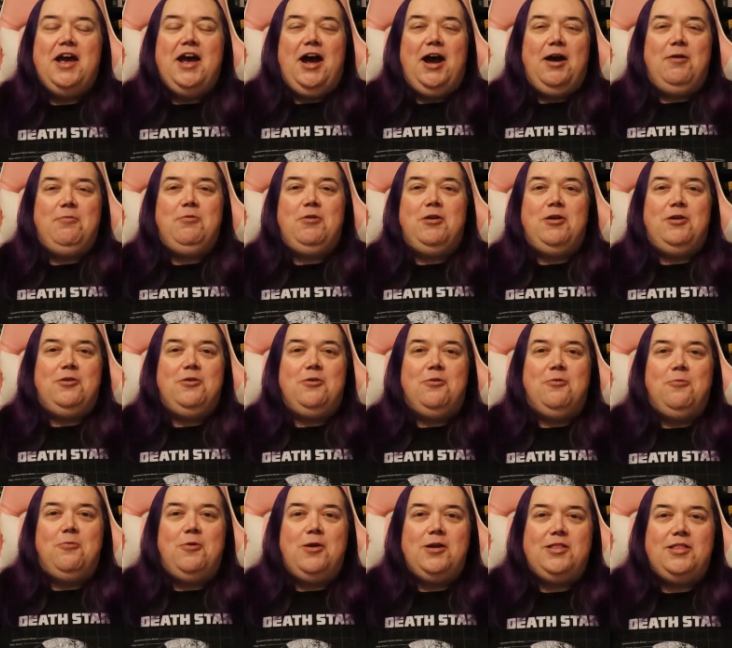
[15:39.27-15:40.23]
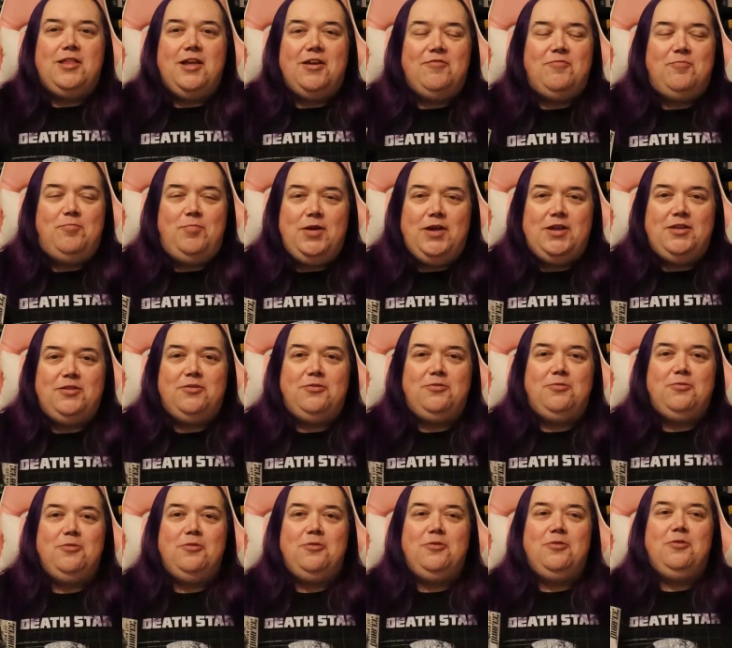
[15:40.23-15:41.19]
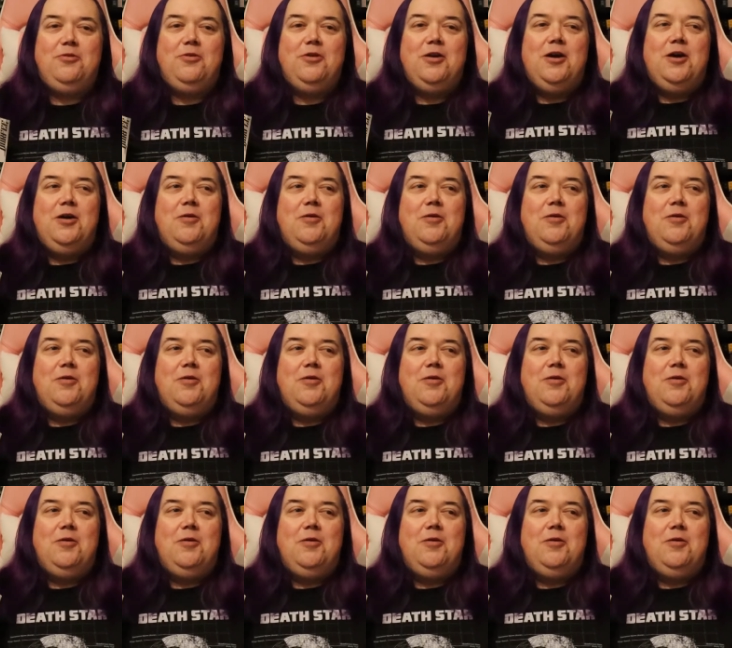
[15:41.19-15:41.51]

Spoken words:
I want to know what they've been through,